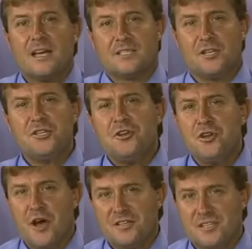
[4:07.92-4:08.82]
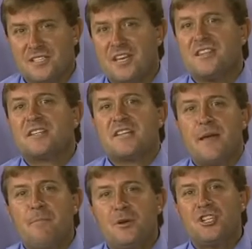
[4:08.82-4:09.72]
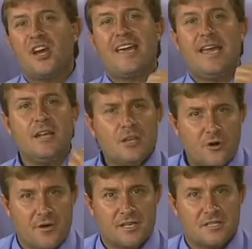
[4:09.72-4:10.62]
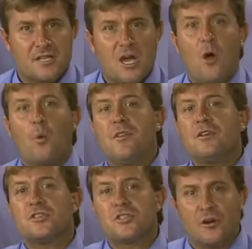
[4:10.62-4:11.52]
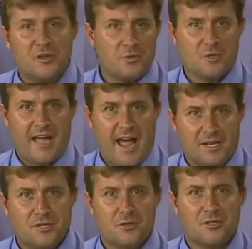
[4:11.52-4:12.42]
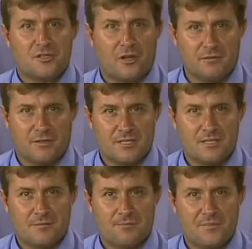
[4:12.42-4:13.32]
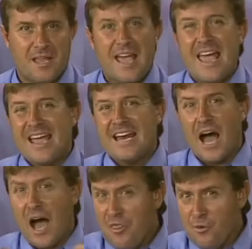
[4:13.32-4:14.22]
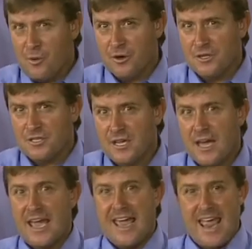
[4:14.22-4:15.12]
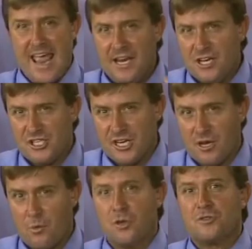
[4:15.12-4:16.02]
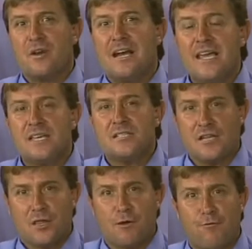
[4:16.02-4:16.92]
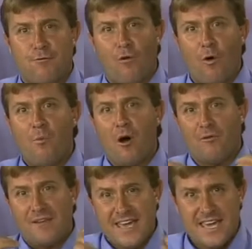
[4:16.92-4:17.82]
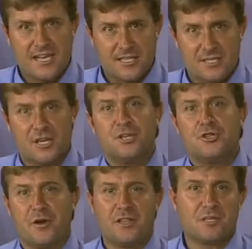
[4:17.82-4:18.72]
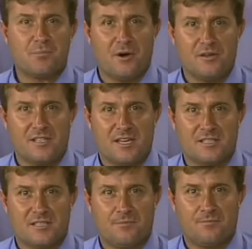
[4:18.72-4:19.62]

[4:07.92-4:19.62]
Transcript: Did you notice that the temperature increased when the solute was added to the solvent? In other words, energy was released in the form of heat during this process.